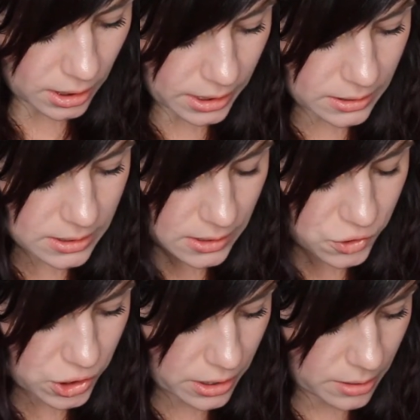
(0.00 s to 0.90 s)
like
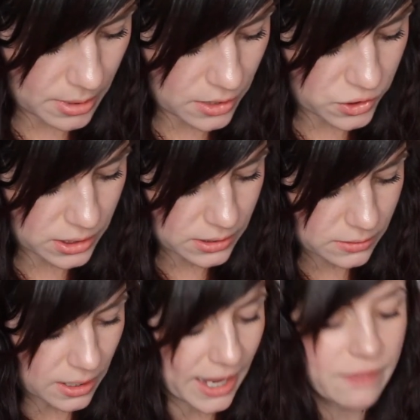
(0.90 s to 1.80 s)
dictionary
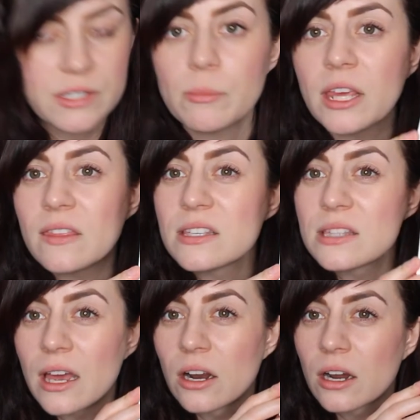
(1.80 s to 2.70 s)
pages. I have some like this
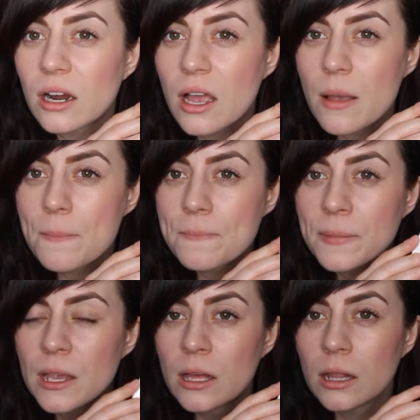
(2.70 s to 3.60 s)
that are
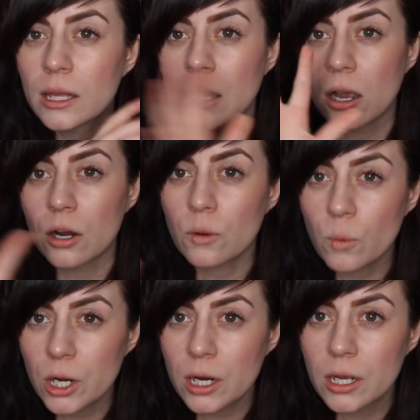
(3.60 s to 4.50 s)
like
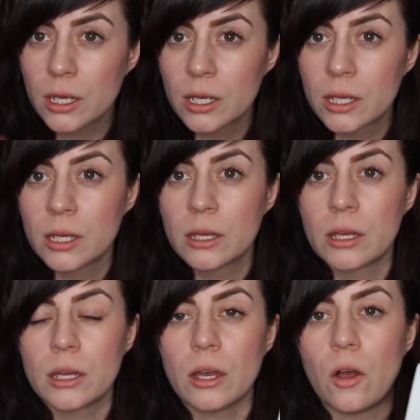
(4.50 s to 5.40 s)
artwork
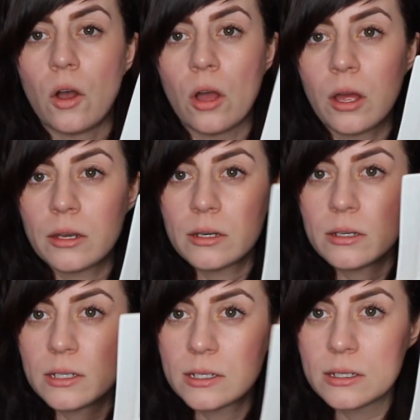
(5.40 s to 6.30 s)

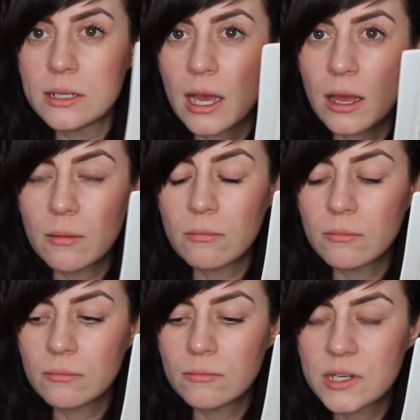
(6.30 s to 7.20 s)
on
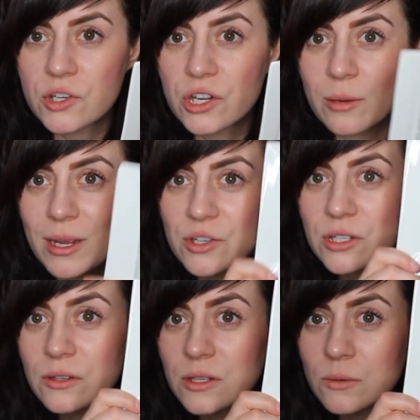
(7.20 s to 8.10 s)
dictionary pages,
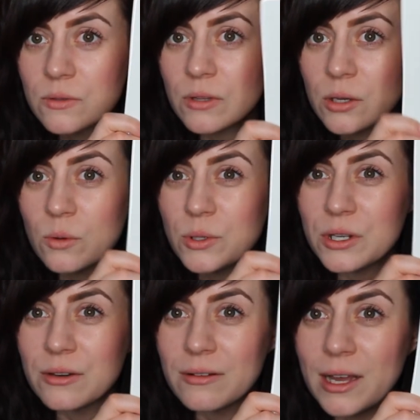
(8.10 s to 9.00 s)
so this one's really cool
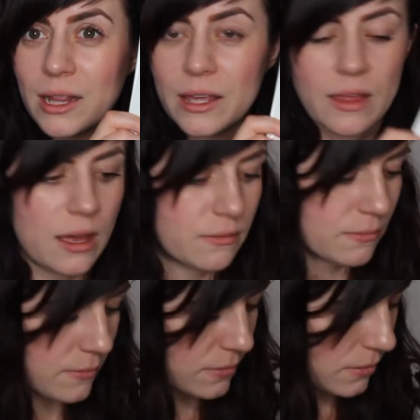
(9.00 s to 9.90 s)
too. I like that.
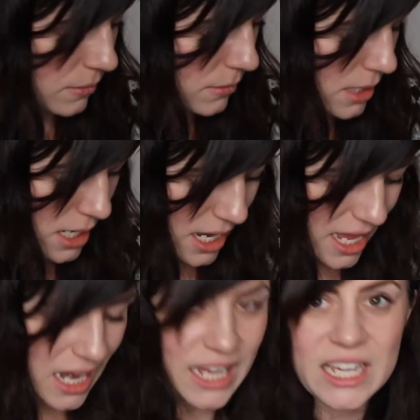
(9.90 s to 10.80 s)

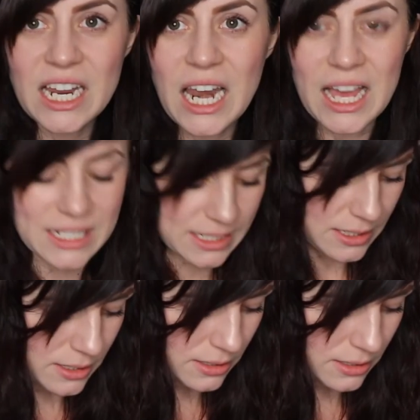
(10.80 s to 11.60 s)
I like it a lot.